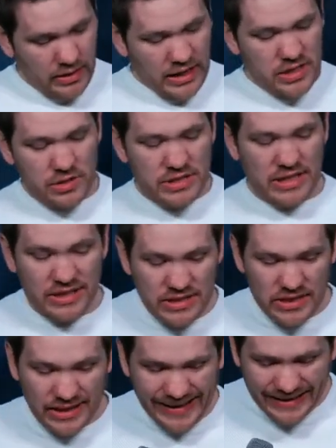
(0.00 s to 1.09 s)
Angel
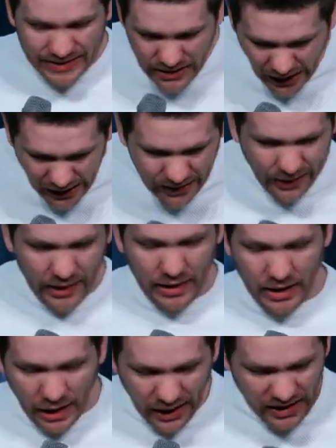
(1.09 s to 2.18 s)
says, God
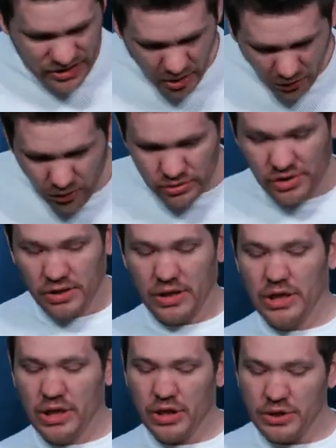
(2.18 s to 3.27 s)
has heard
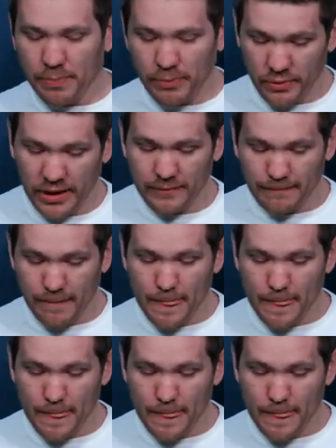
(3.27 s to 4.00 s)
your prayer.